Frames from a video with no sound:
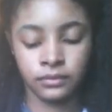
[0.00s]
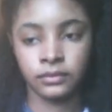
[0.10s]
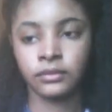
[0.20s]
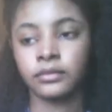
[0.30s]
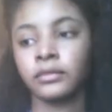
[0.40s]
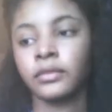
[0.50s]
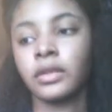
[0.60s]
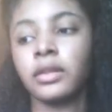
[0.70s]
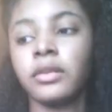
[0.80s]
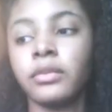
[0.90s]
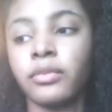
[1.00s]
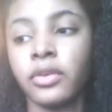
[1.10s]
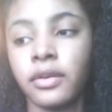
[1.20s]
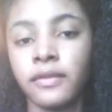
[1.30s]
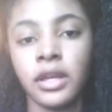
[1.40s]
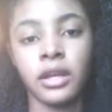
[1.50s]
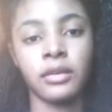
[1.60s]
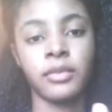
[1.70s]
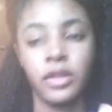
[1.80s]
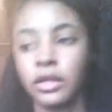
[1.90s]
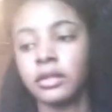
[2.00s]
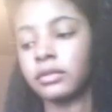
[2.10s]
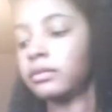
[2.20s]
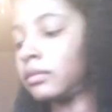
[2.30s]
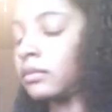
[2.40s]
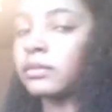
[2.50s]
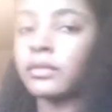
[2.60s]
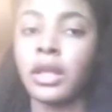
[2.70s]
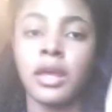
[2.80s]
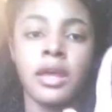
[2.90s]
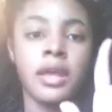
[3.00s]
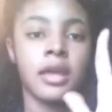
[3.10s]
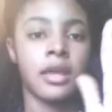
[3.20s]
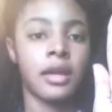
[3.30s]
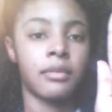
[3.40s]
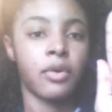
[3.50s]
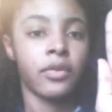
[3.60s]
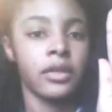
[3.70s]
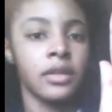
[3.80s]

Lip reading: A little more of the hair milk. And I'm only